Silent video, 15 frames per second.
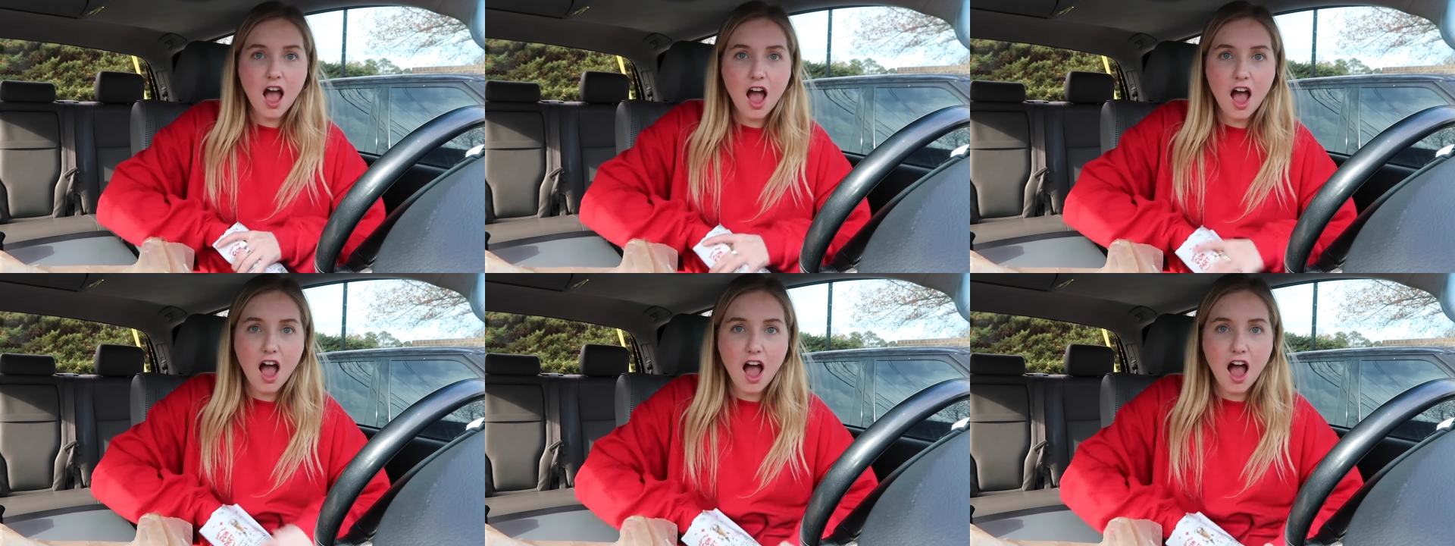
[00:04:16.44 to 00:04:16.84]

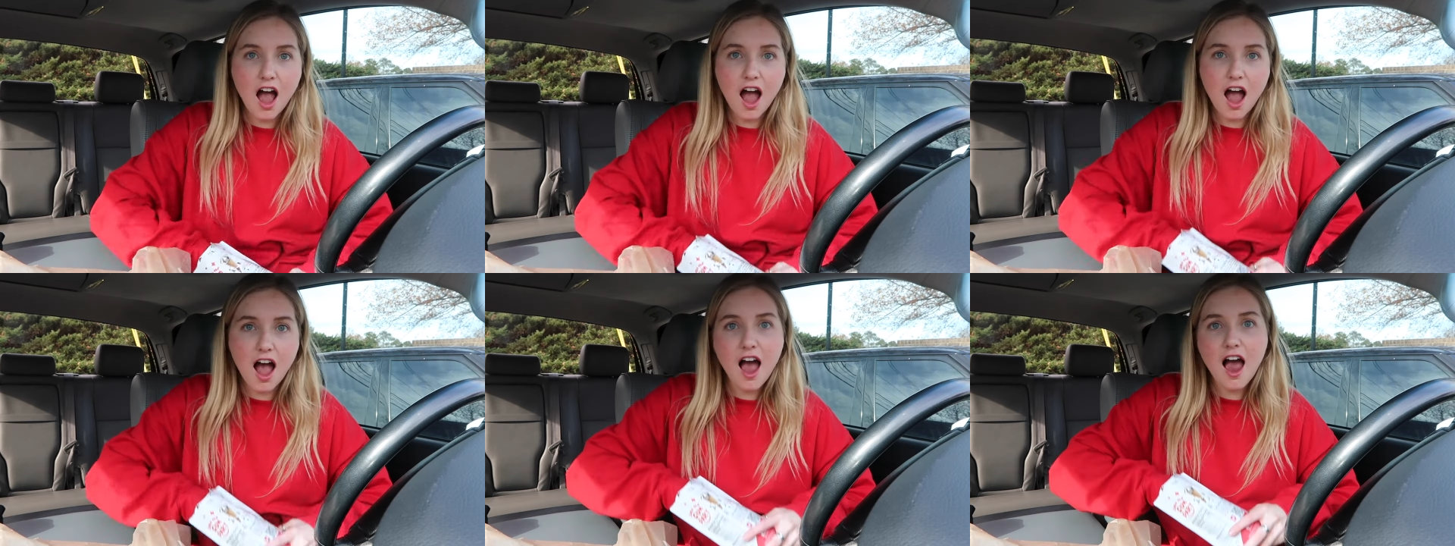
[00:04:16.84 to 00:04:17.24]

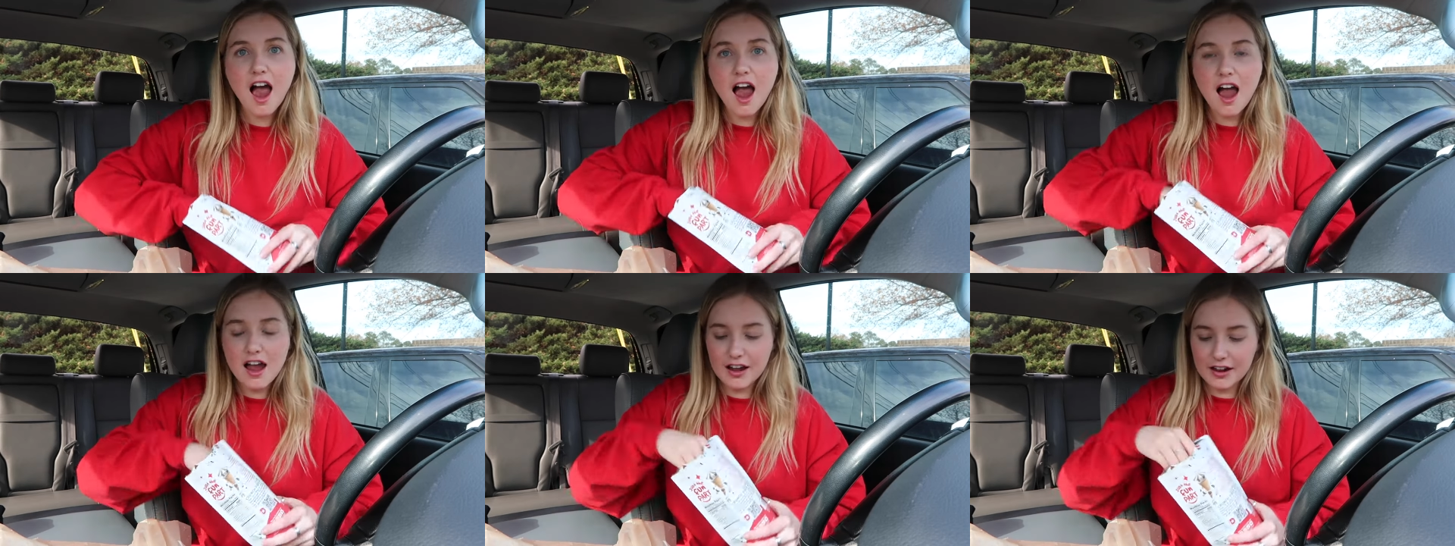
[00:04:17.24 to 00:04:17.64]

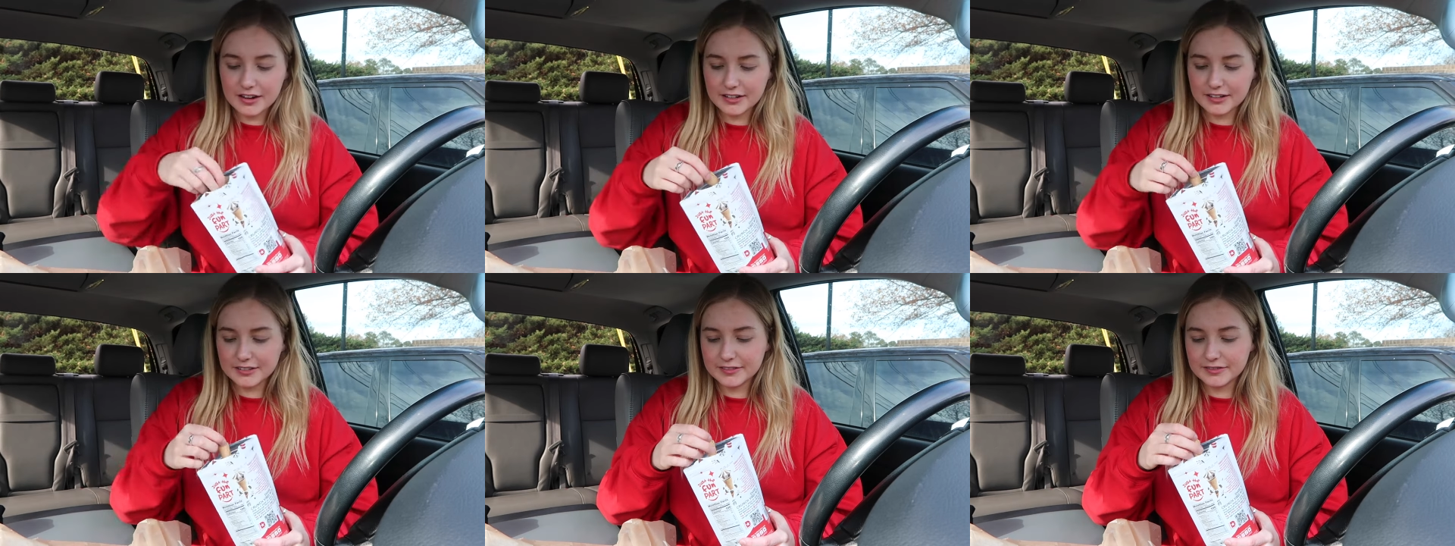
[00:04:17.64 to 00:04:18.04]

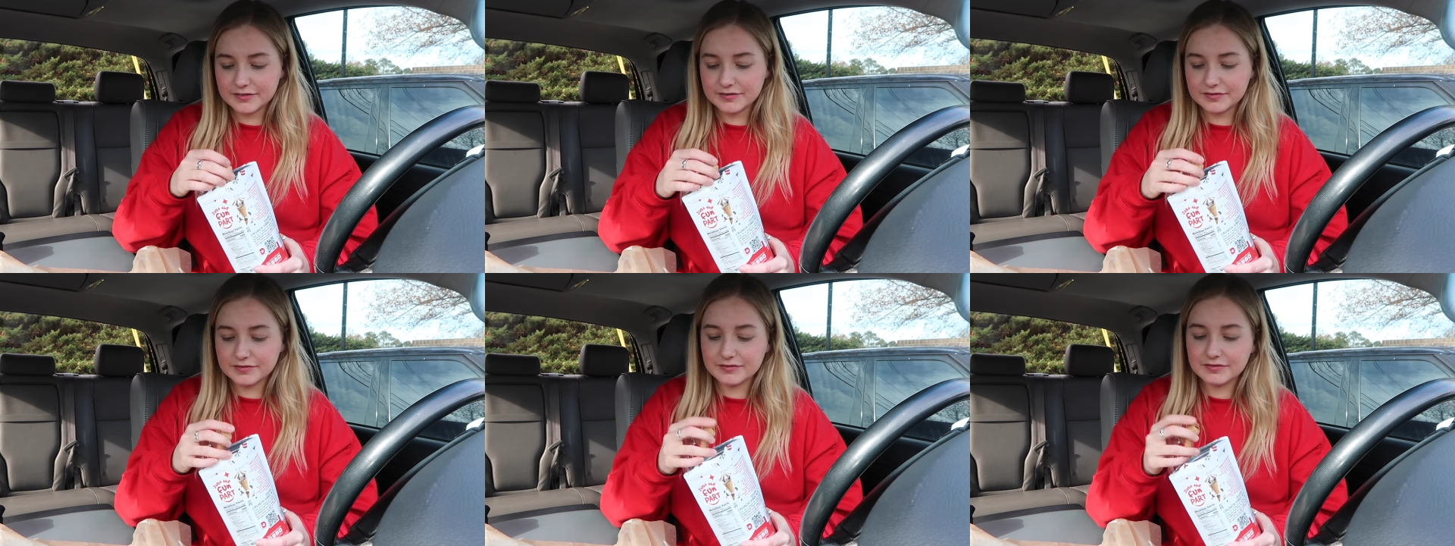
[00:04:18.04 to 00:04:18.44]

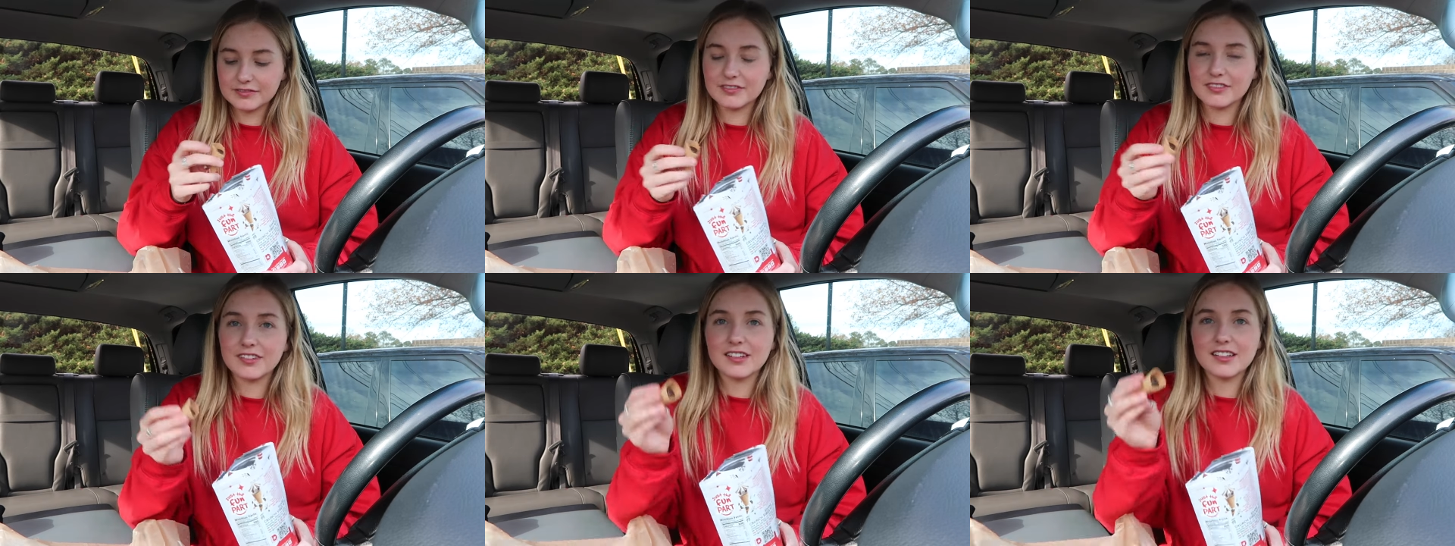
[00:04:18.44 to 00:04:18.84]

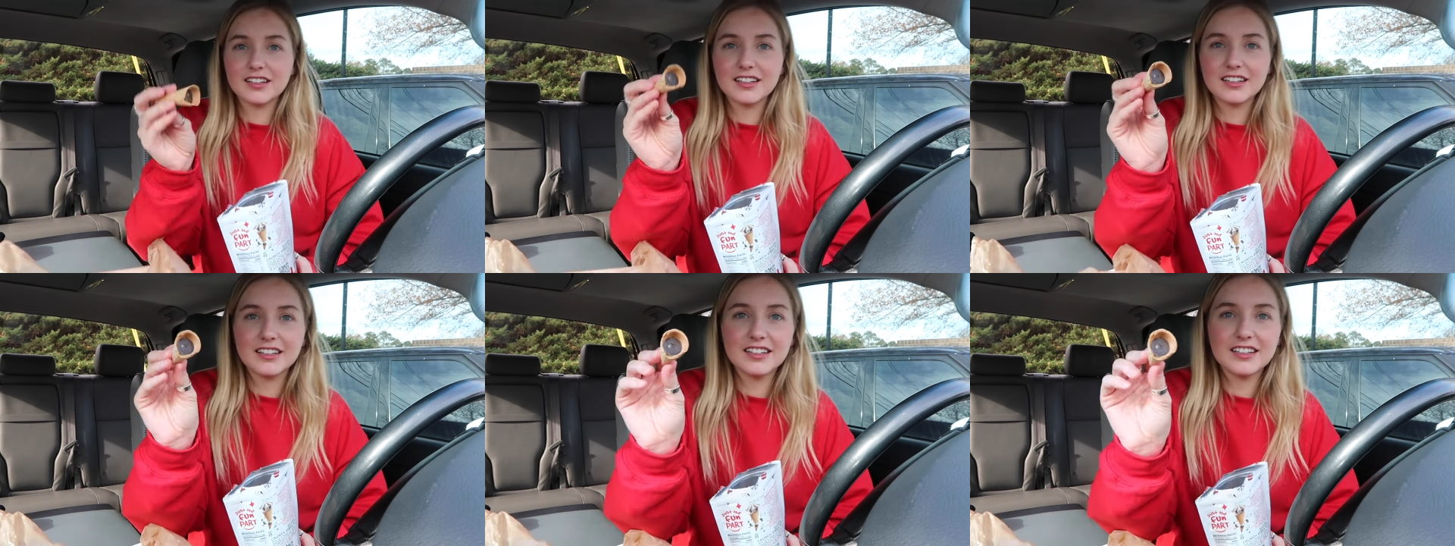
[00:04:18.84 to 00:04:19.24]

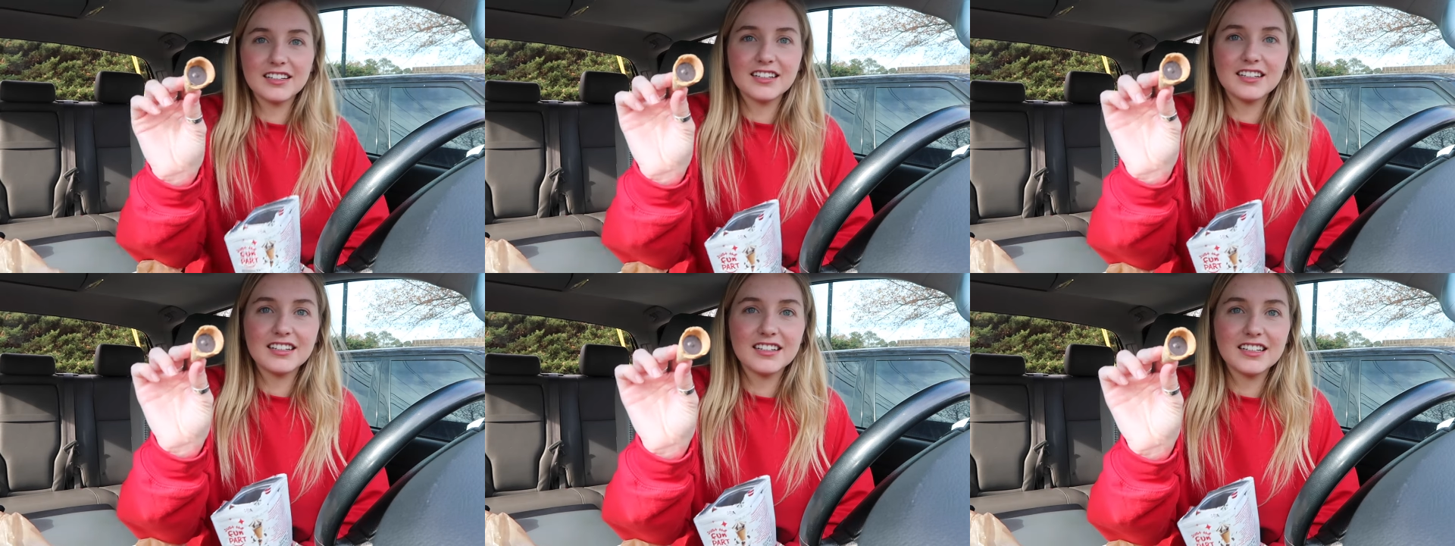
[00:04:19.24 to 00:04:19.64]

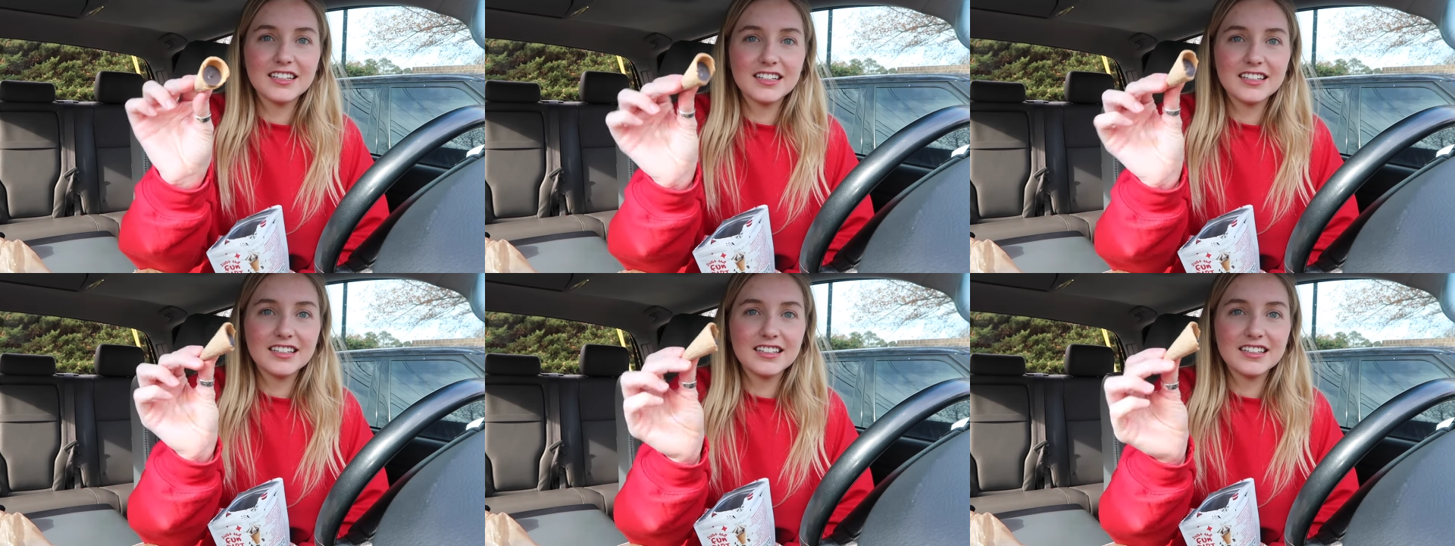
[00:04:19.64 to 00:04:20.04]

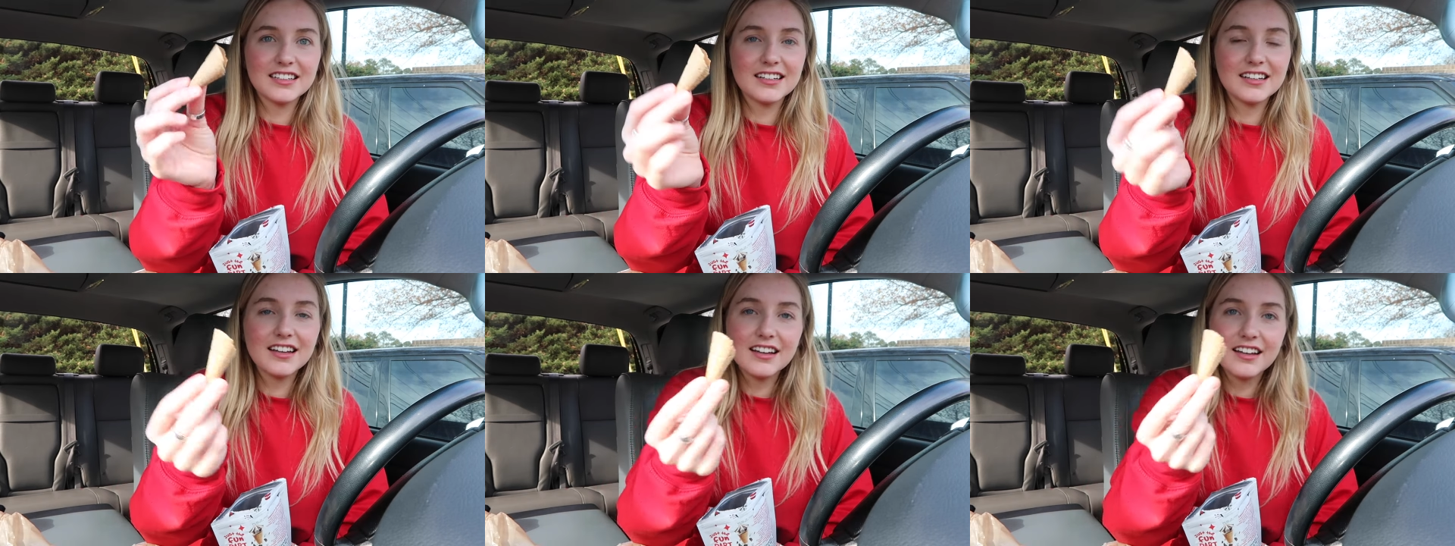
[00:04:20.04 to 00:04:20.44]

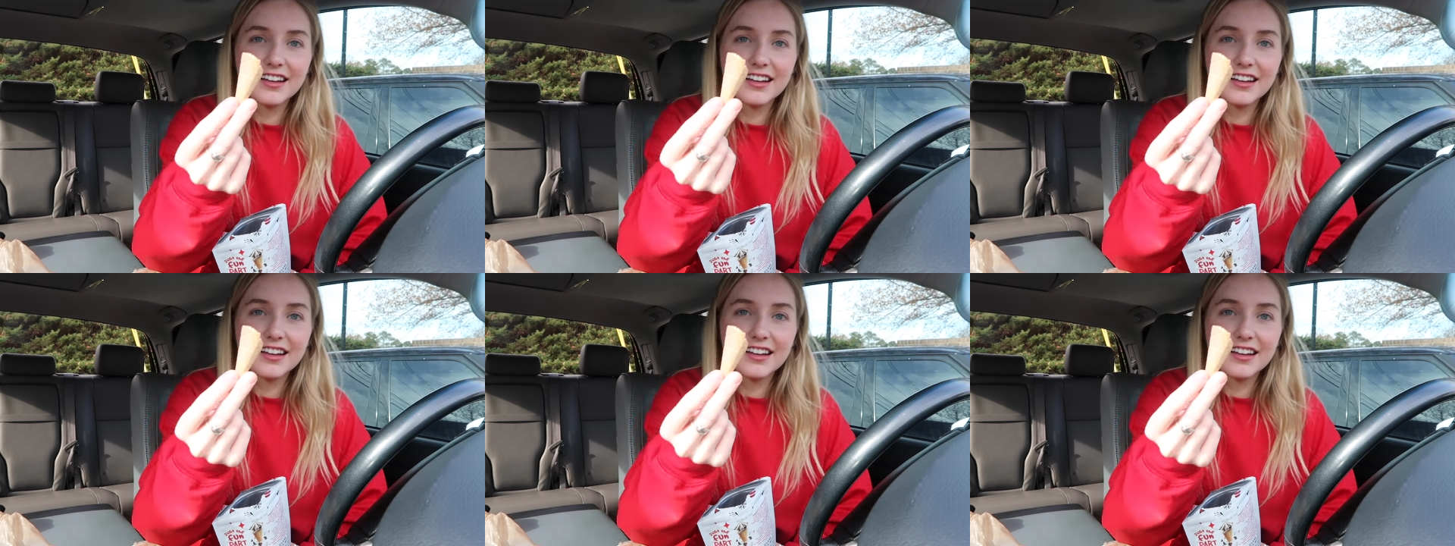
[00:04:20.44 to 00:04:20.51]
Nothing is said.